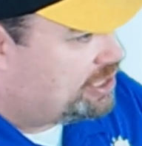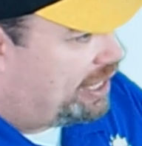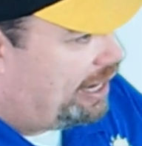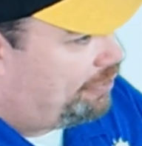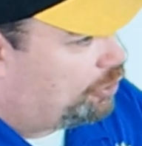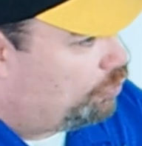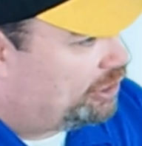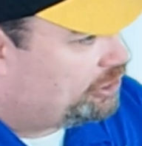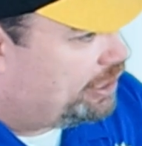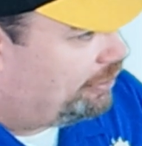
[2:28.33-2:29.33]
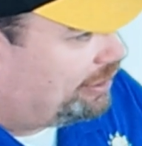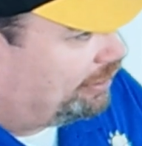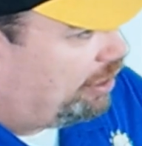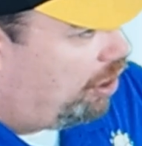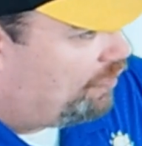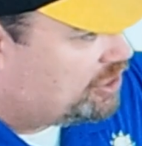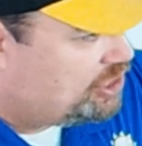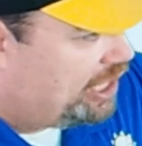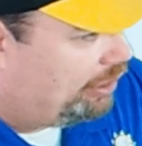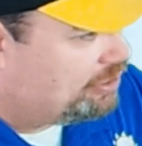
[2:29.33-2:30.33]
not out of the question here, and all
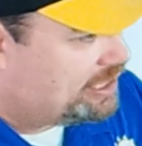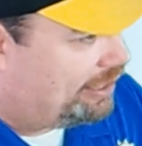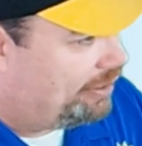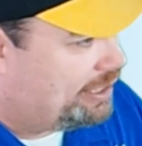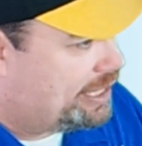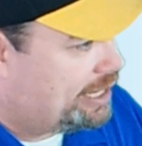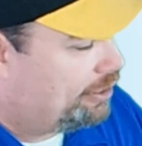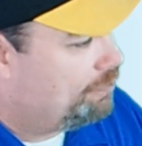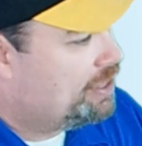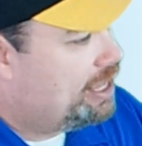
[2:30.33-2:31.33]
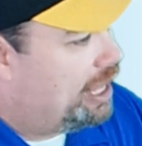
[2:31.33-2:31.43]
this yellow area in here.